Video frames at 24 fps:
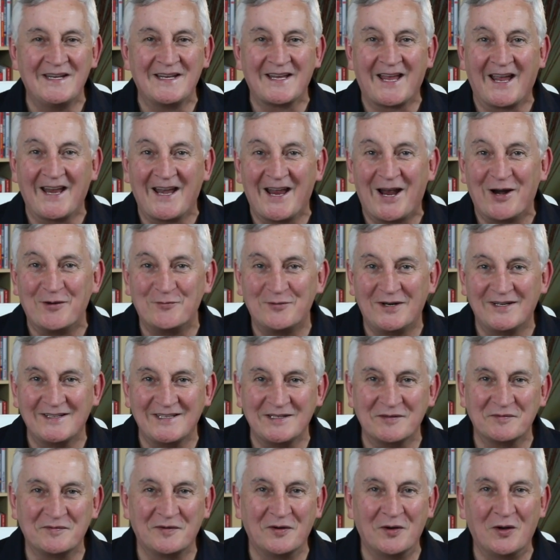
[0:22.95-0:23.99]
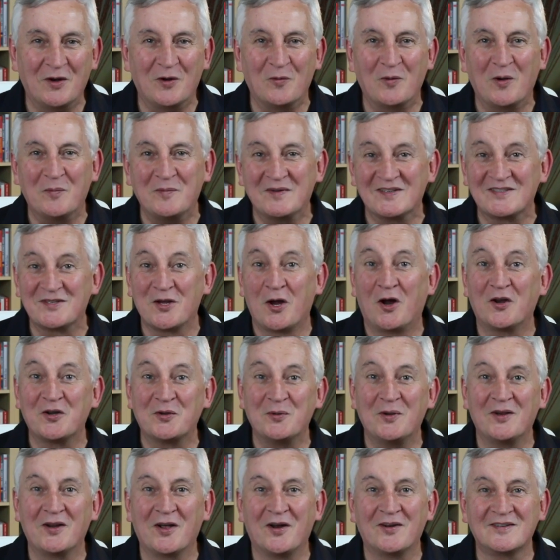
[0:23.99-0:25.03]
getting that ready for when we start
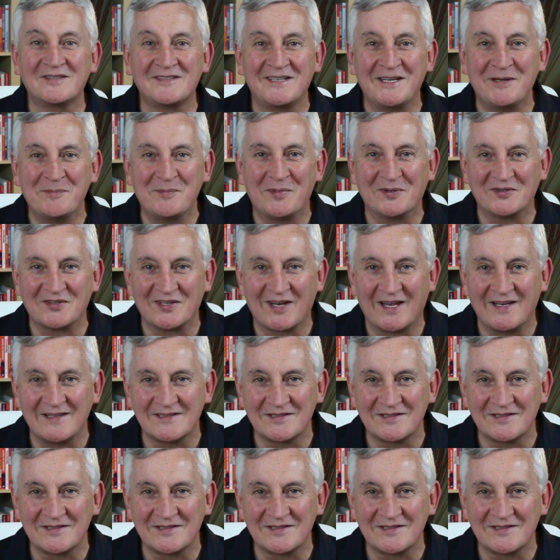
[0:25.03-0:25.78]
doing our team builds again.